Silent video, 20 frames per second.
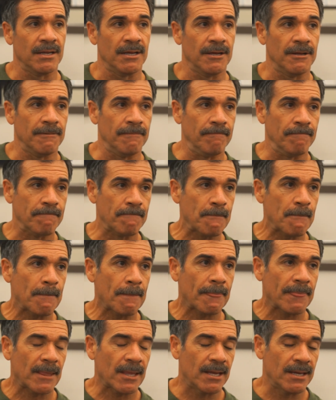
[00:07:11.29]
Um,
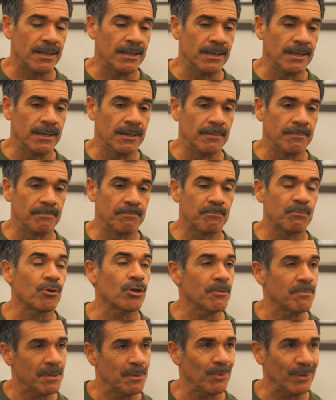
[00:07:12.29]

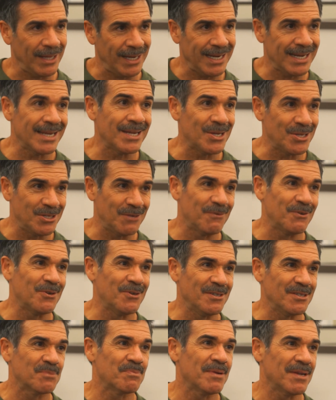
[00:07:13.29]
putting people at ease if you
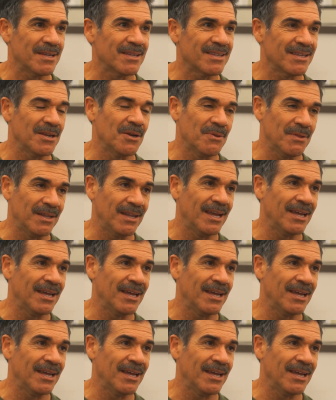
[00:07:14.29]
can speak